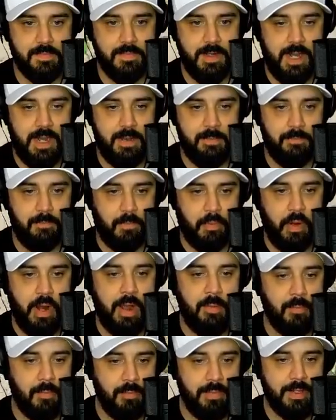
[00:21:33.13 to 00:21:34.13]
I
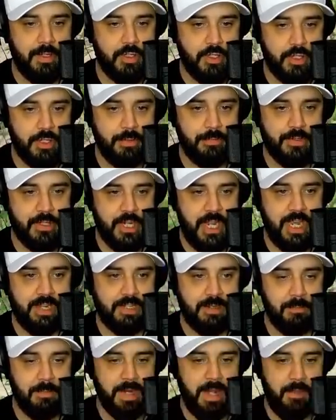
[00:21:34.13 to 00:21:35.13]
probably should have checked
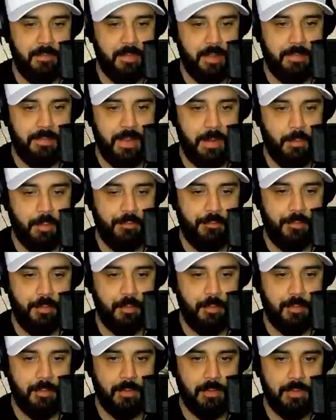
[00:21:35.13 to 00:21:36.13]
them, but I thought they were
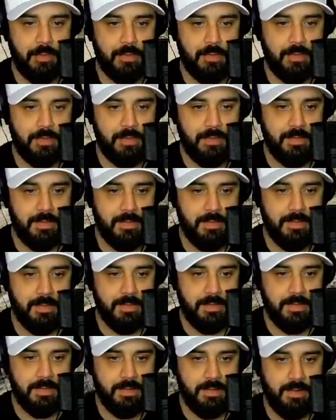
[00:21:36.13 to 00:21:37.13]
full.
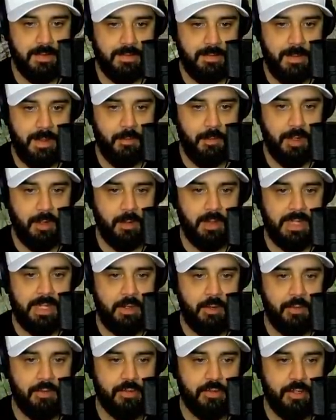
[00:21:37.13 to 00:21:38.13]
Because I mean, we only
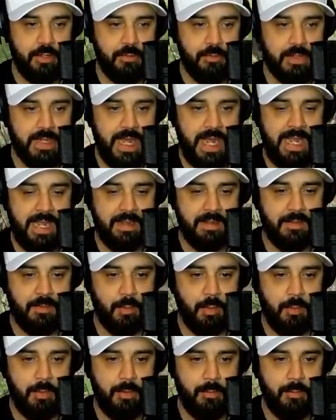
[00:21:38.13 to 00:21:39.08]
used two cans when we